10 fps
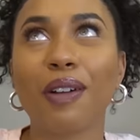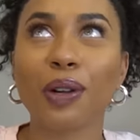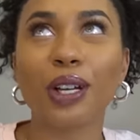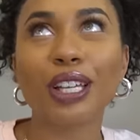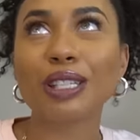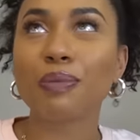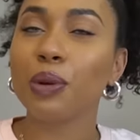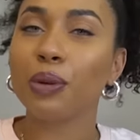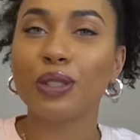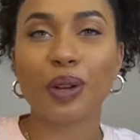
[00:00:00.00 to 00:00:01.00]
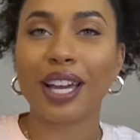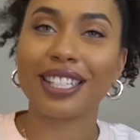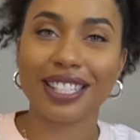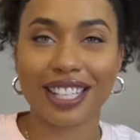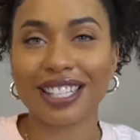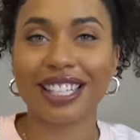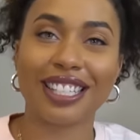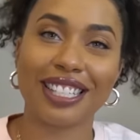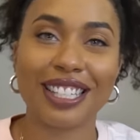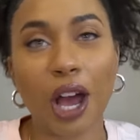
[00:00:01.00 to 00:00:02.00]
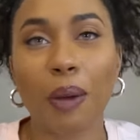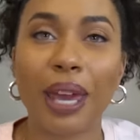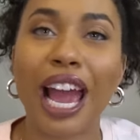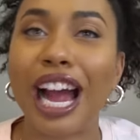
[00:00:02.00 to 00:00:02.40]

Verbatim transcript: real smooth transition to tell me